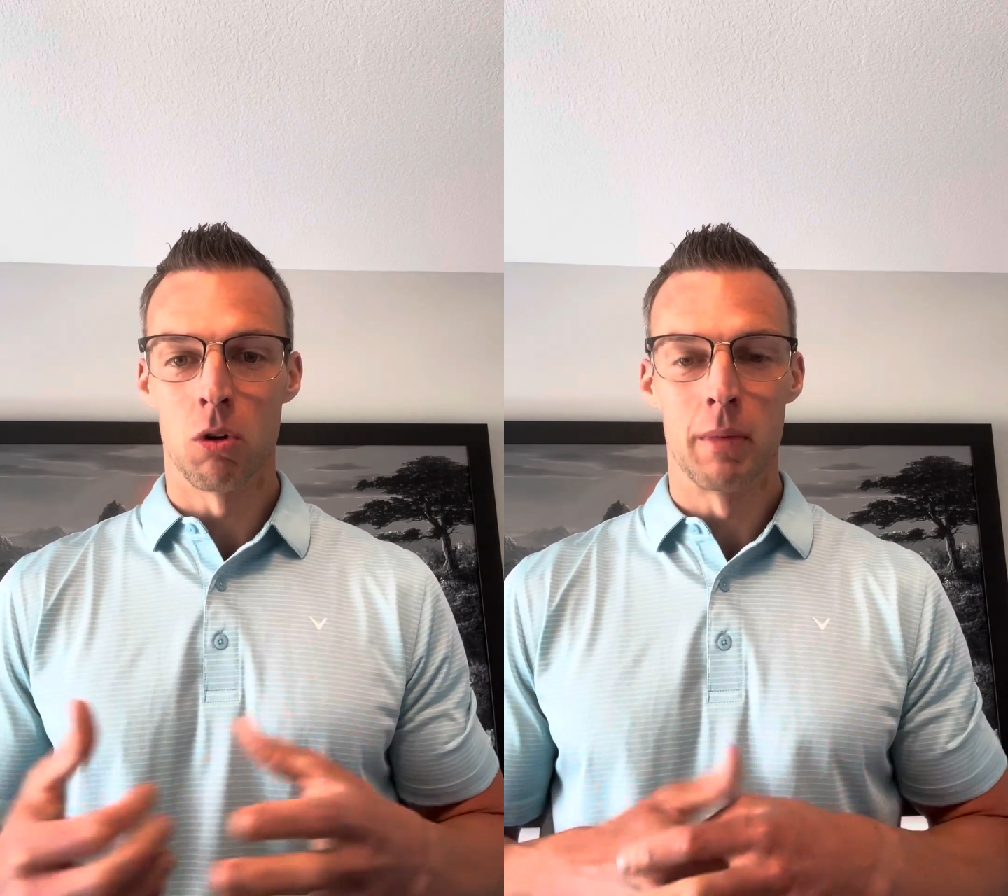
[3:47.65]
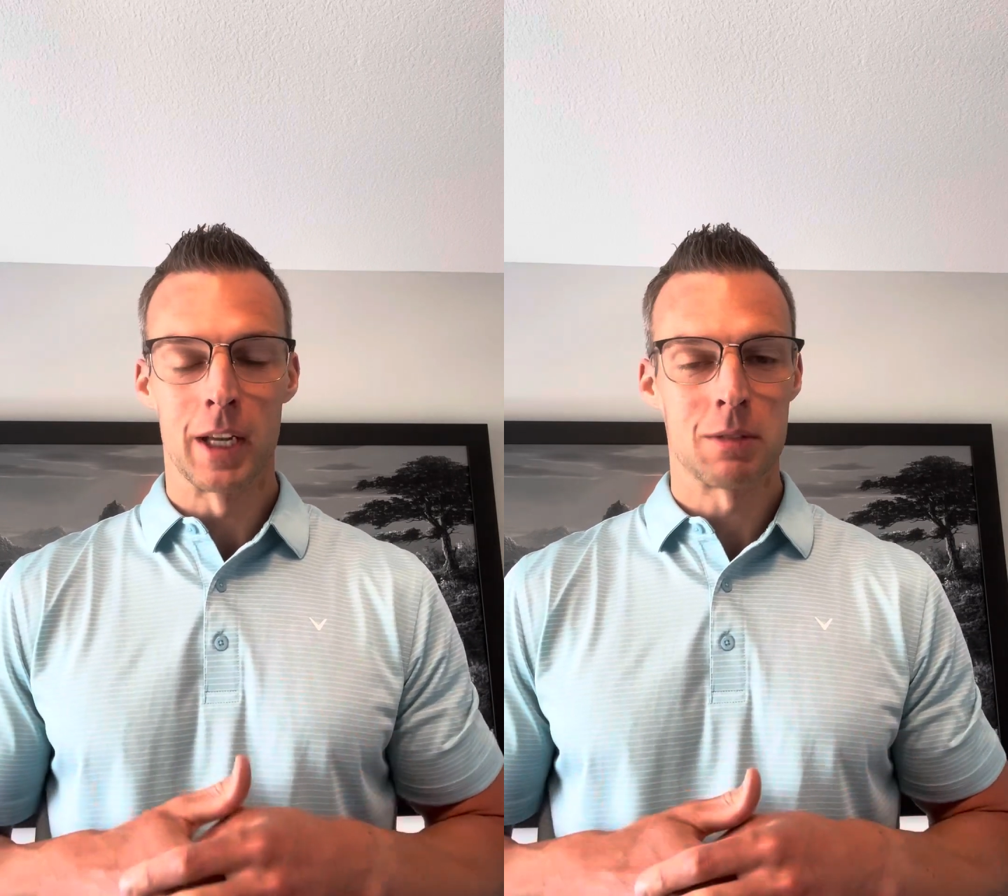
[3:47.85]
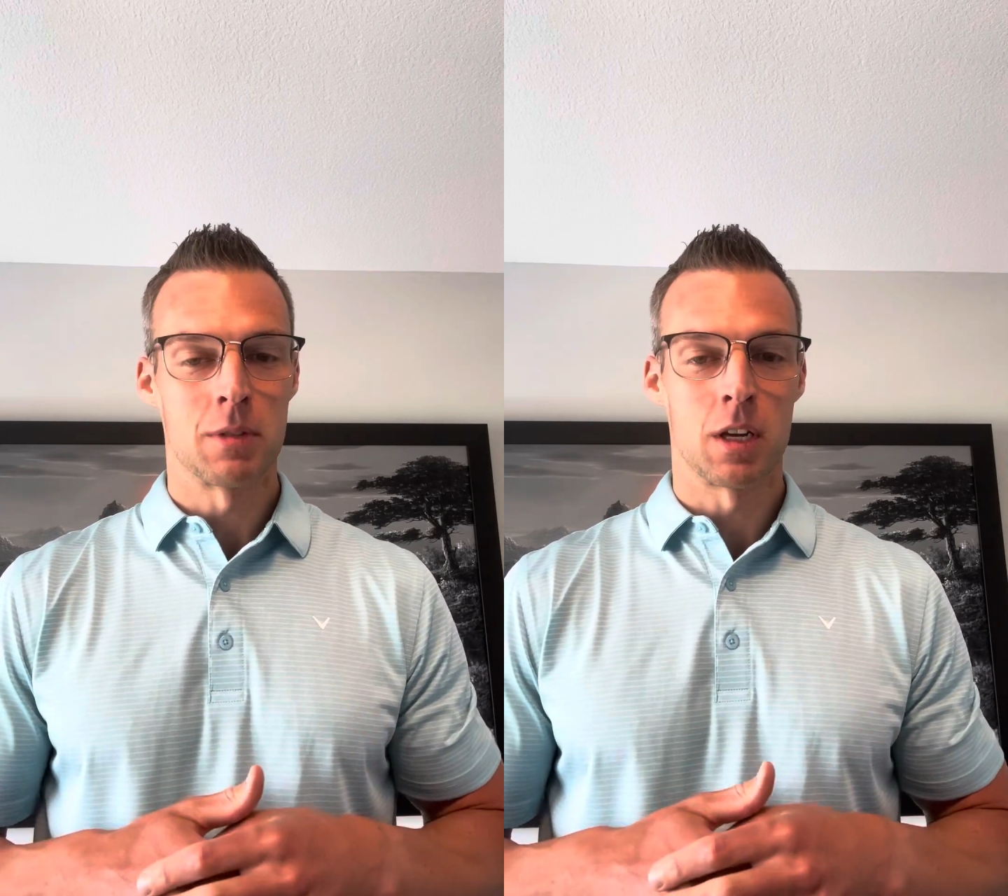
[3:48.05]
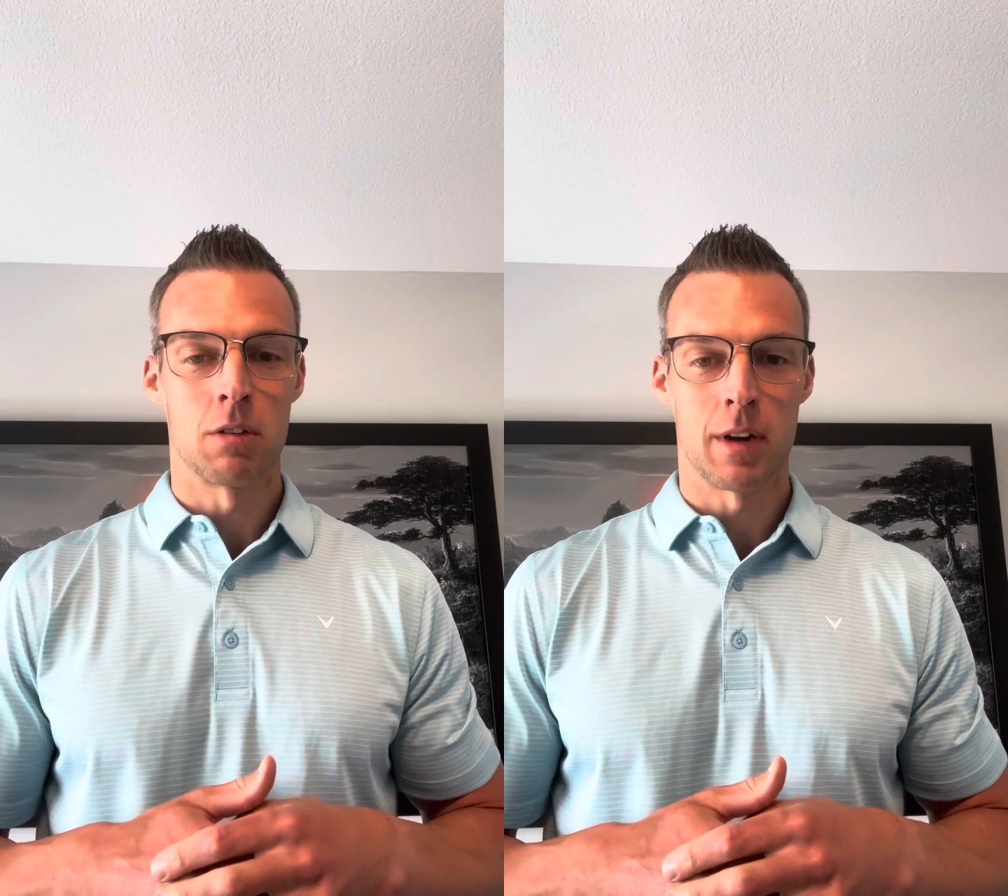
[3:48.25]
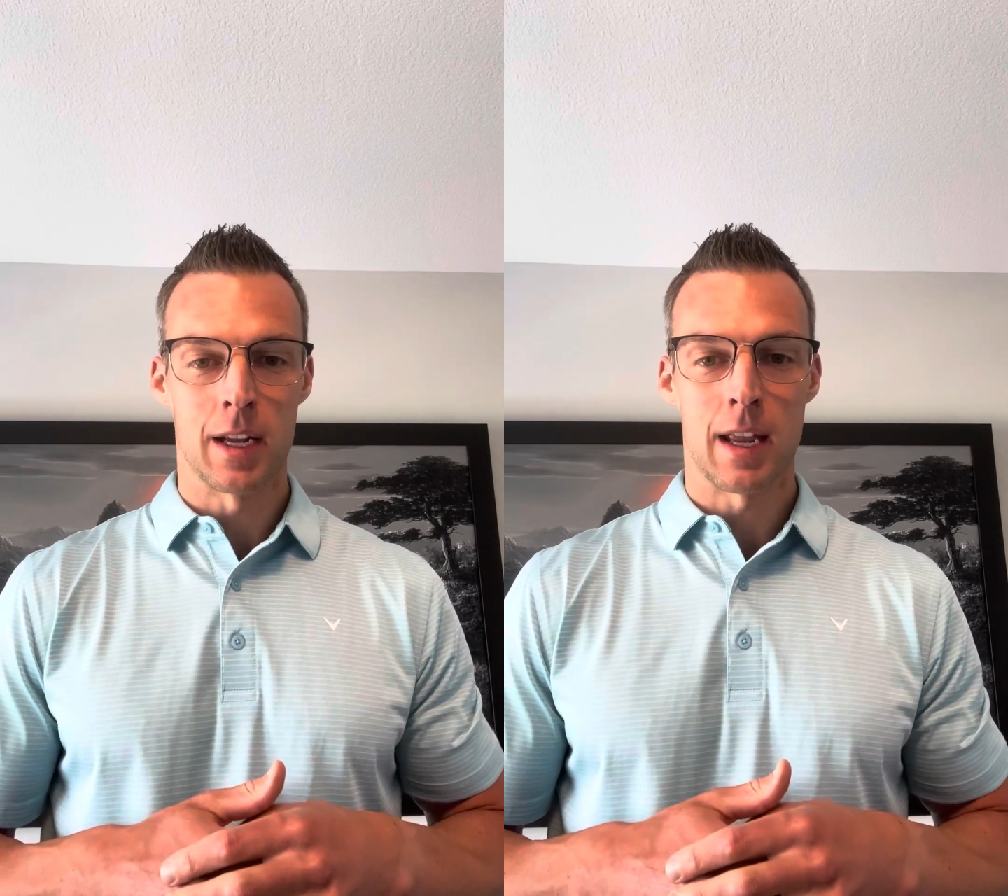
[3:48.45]
makes me a
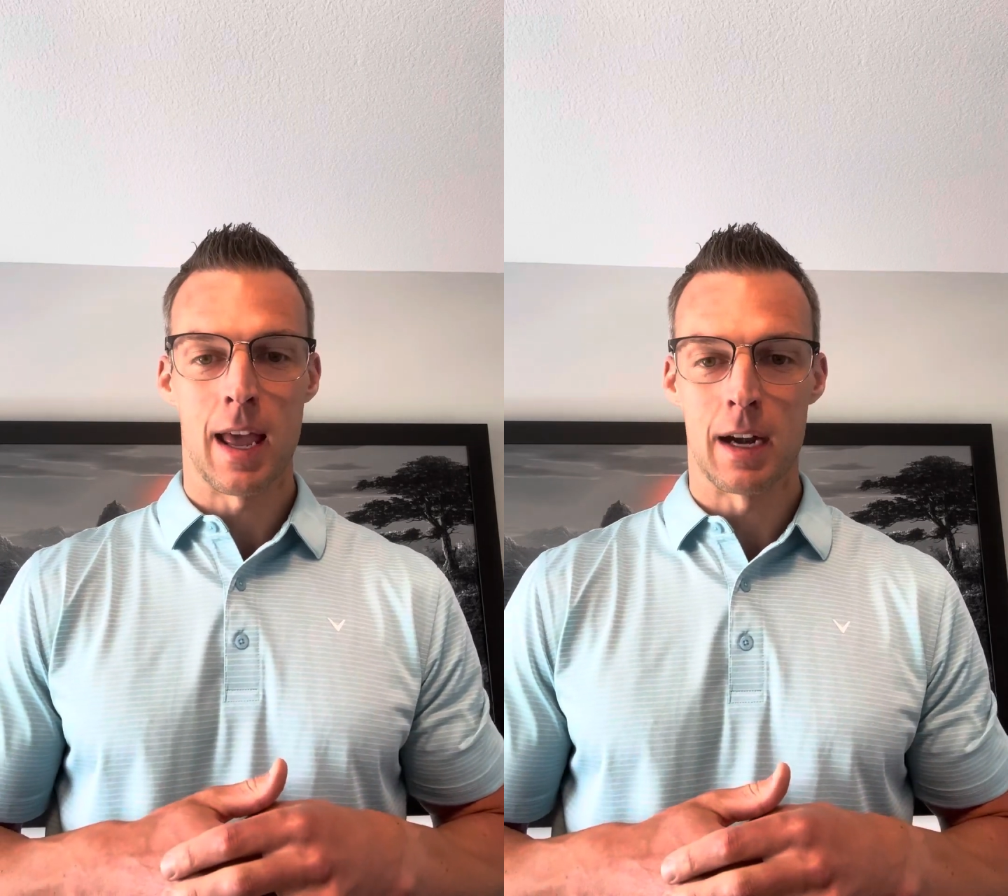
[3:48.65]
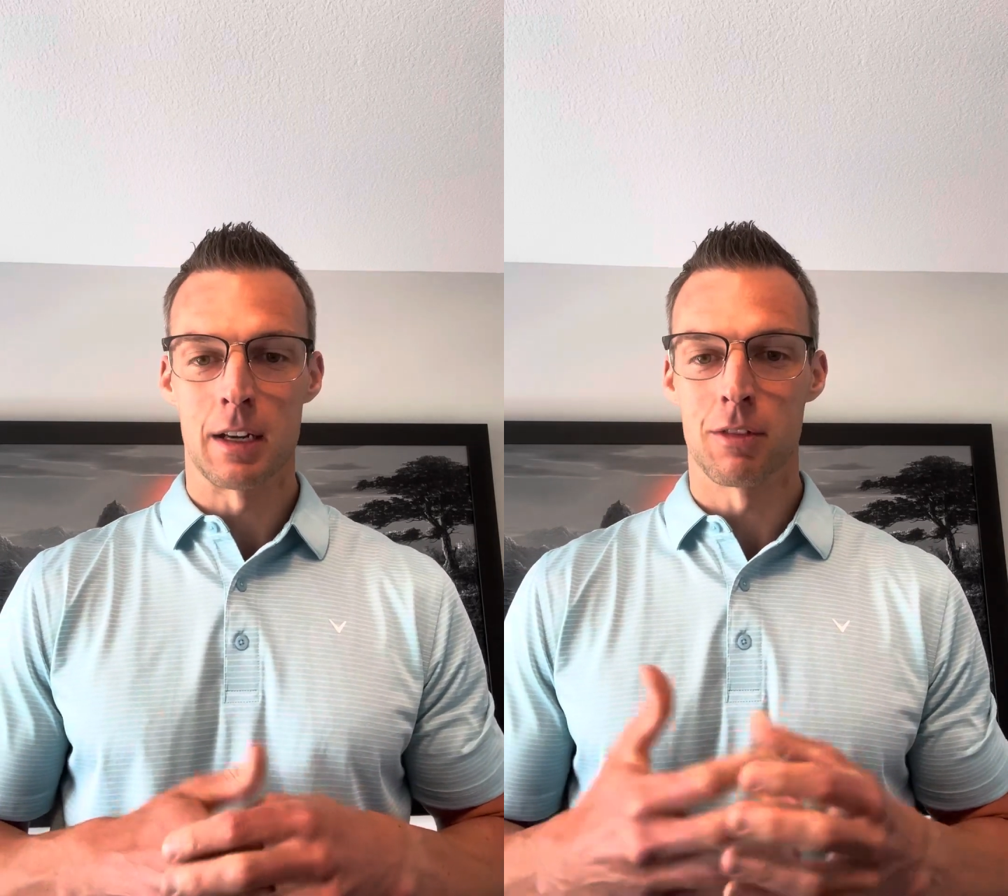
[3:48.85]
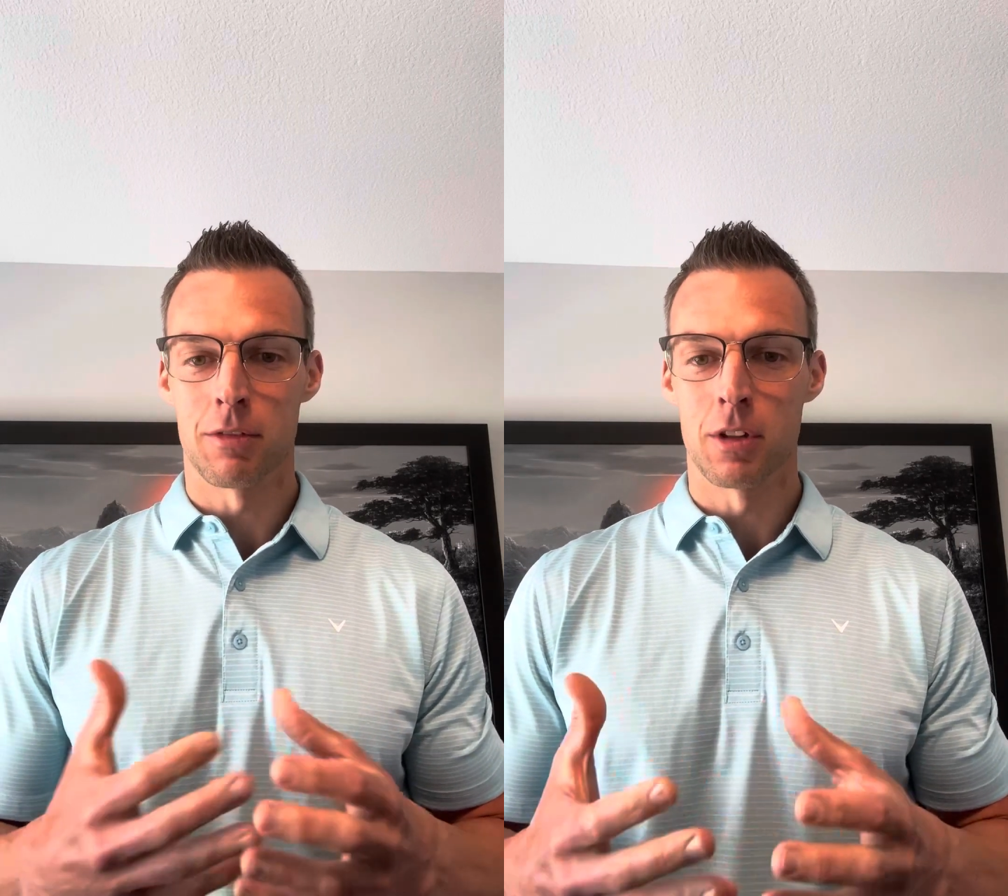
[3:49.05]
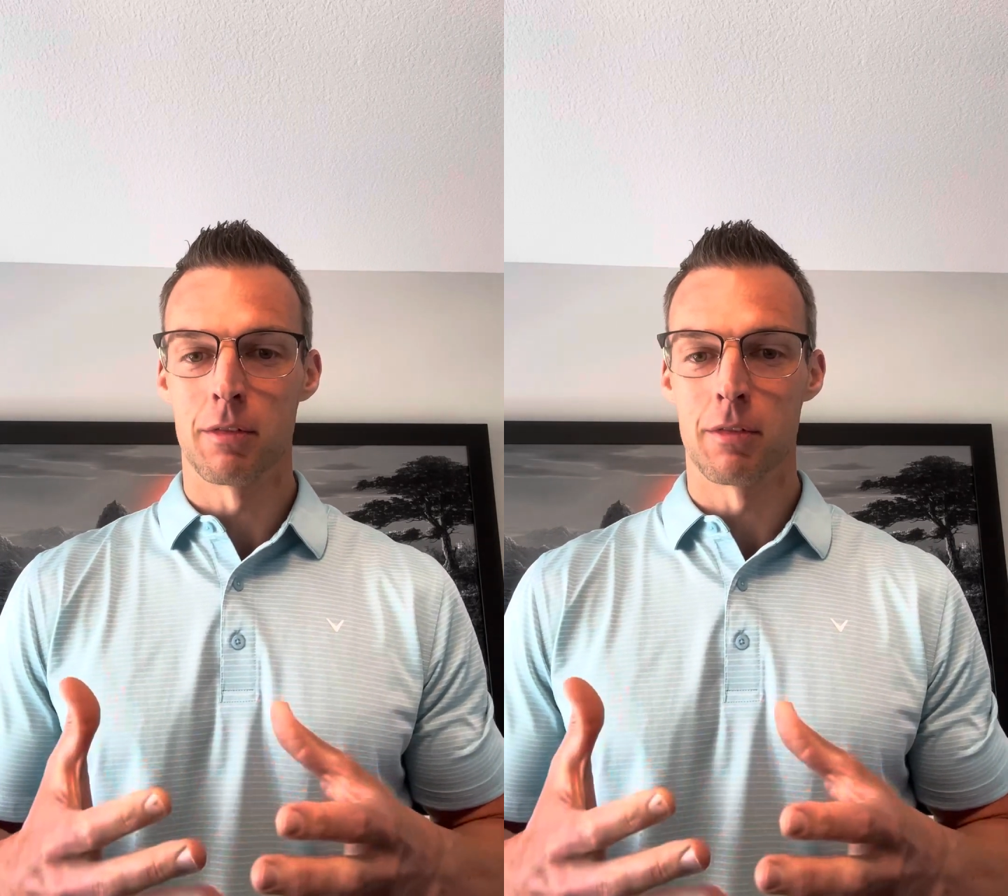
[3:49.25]
great candidate for the